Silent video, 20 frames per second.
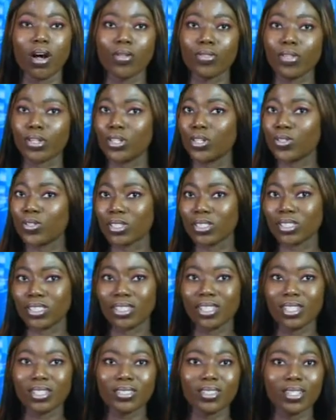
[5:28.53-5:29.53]
The news on
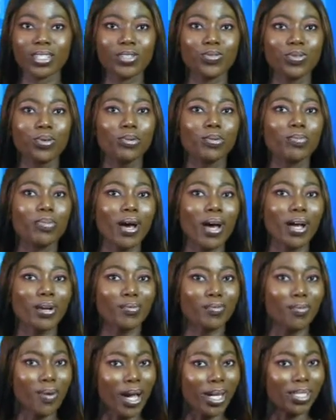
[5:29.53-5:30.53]
Tstv will be back
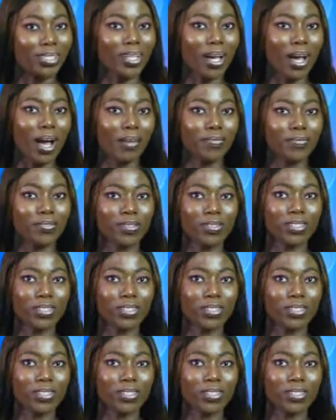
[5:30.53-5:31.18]
right after